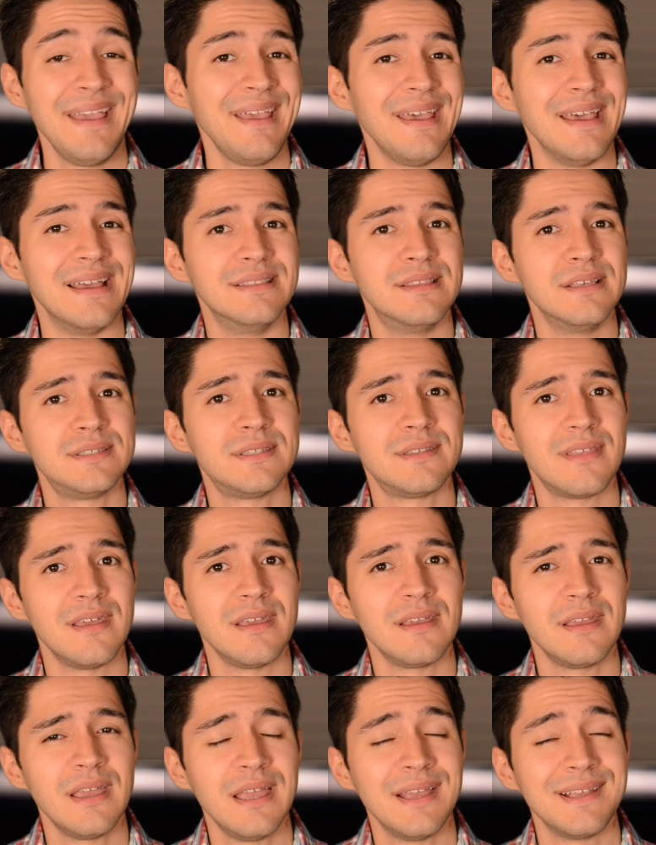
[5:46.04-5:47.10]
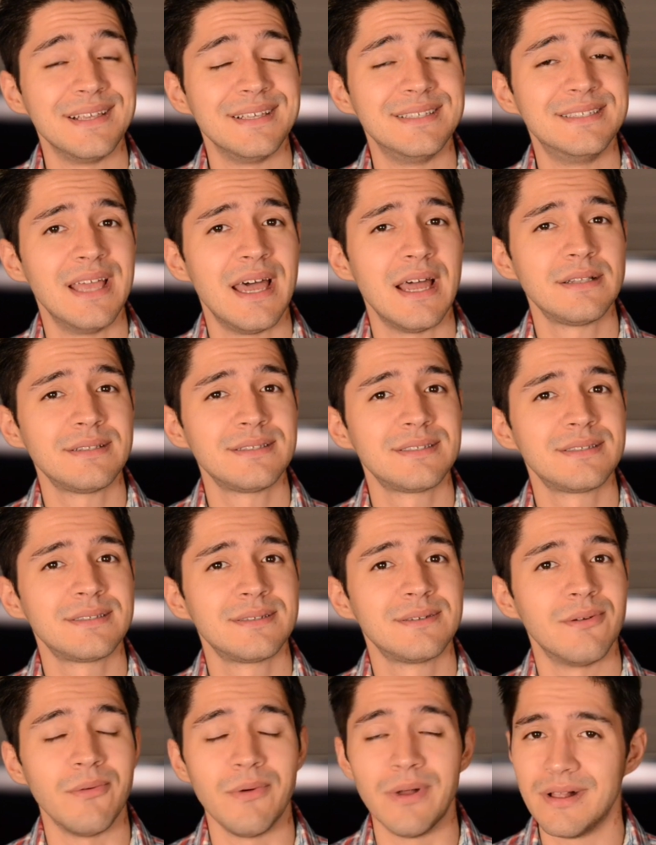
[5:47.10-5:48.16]
And this thing is that,
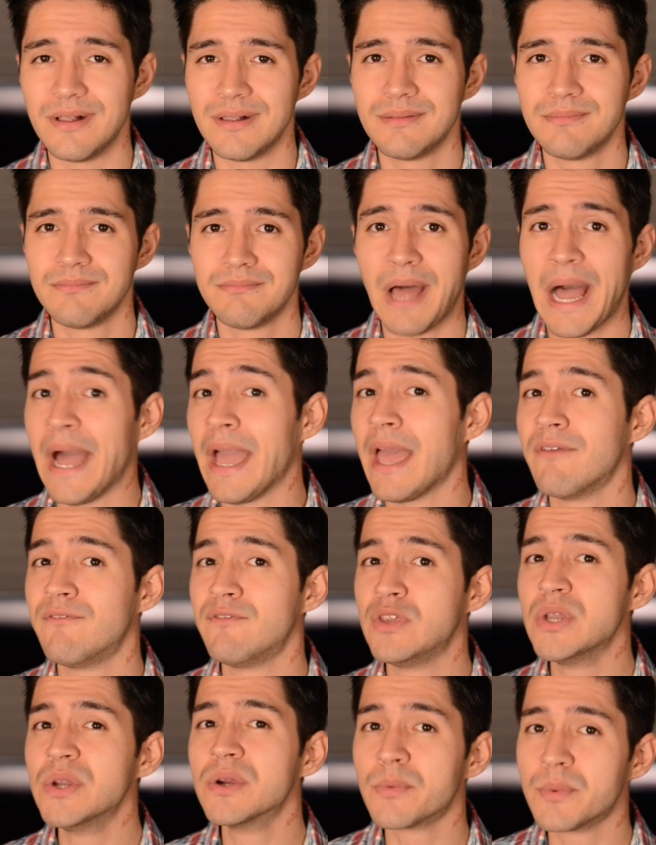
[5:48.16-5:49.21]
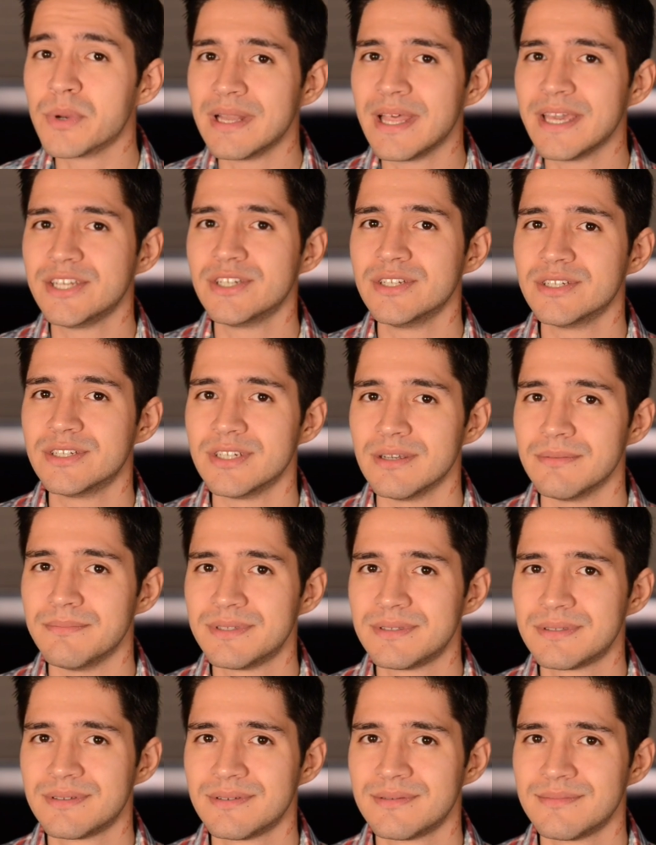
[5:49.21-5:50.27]
well, I have fewer
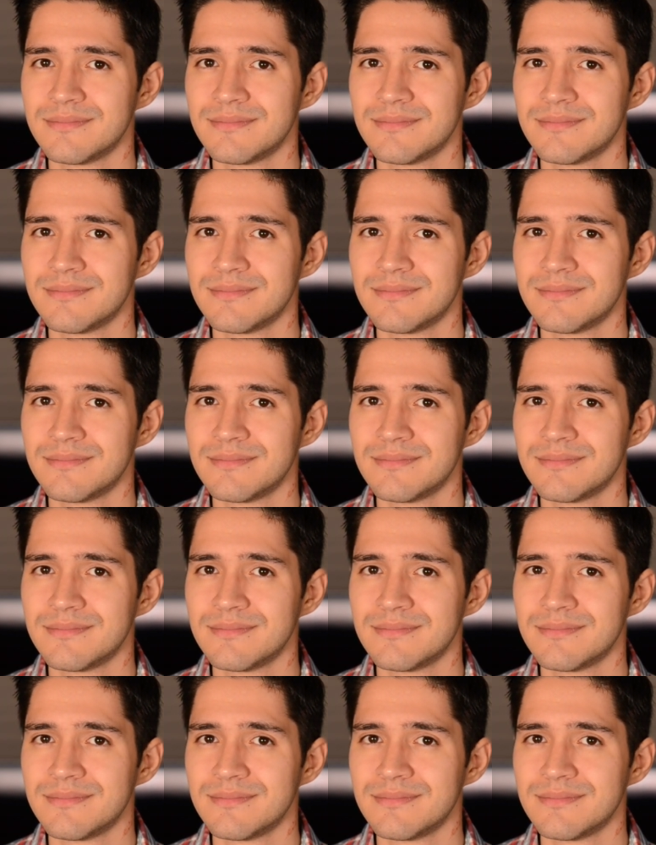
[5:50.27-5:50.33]
relationships.